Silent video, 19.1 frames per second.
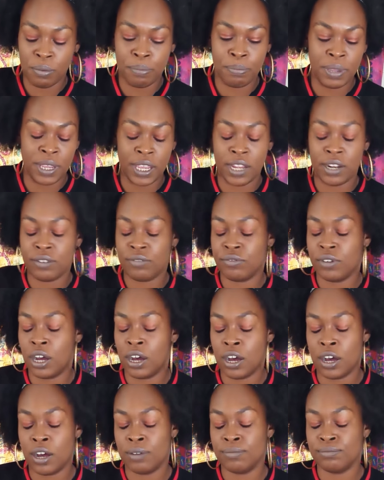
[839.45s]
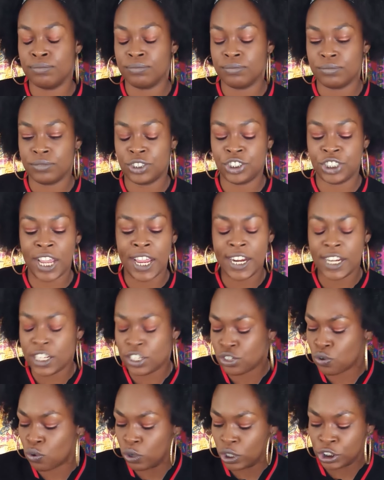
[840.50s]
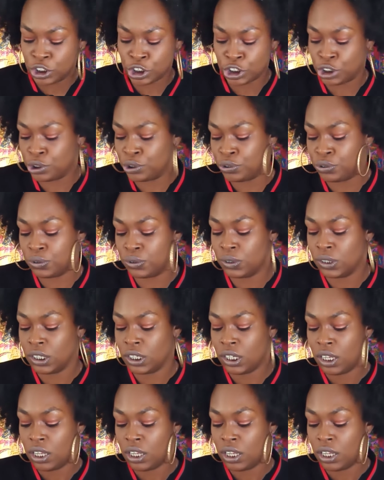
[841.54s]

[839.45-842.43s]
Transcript: being shady towards you,